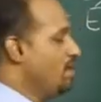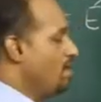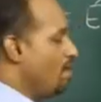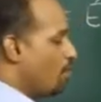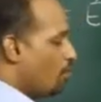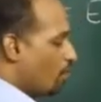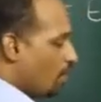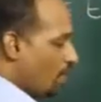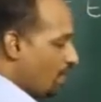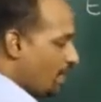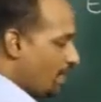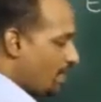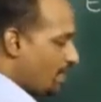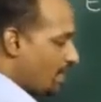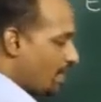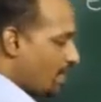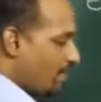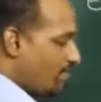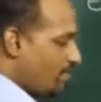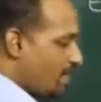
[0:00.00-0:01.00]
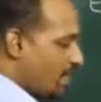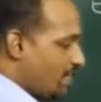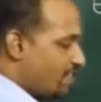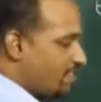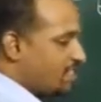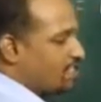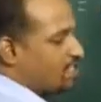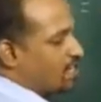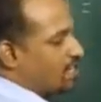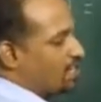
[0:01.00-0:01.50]
Only then if there is
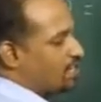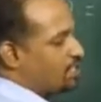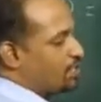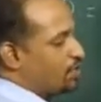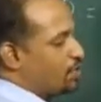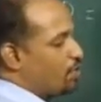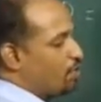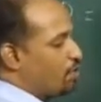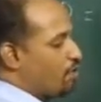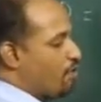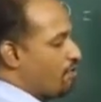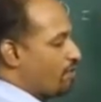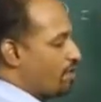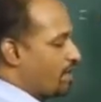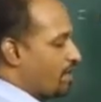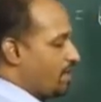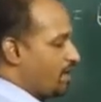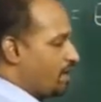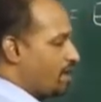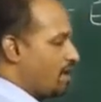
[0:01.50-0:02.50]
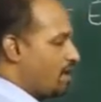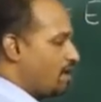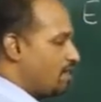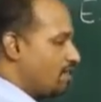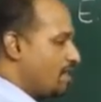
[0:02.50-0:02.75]
a charge q over here,